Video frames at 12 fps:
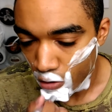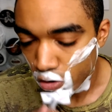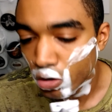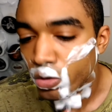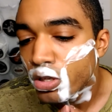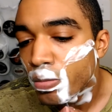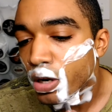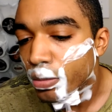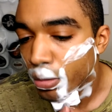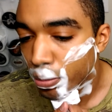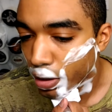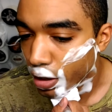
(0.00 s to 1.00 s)
So it was a
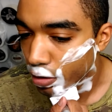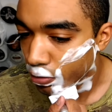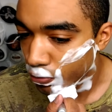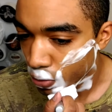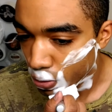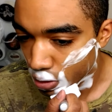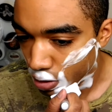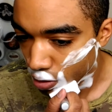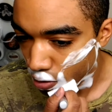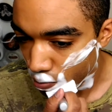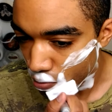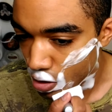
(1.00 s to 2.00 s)
minimum buy of 4.
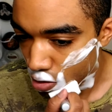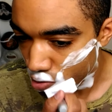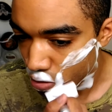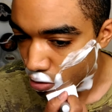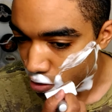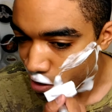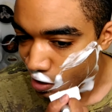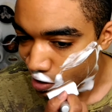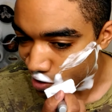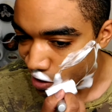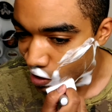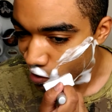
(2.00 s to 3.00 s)
Me and 3 other
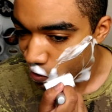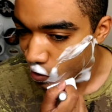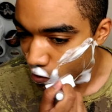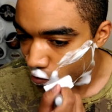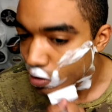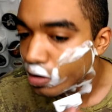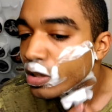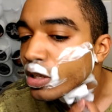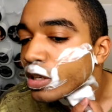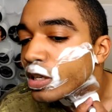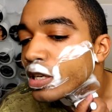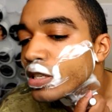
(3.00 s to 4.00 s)
guys got in on it.
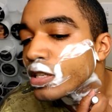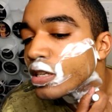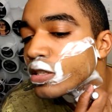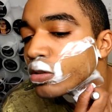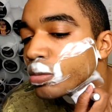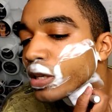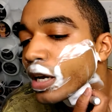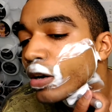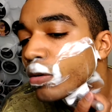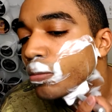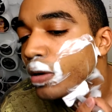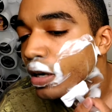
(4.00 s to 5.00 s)
Says it'll be
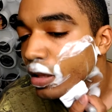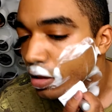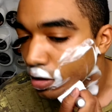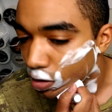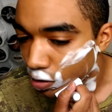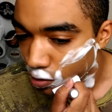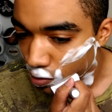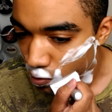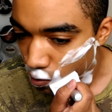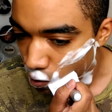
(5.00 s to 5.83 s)
out by the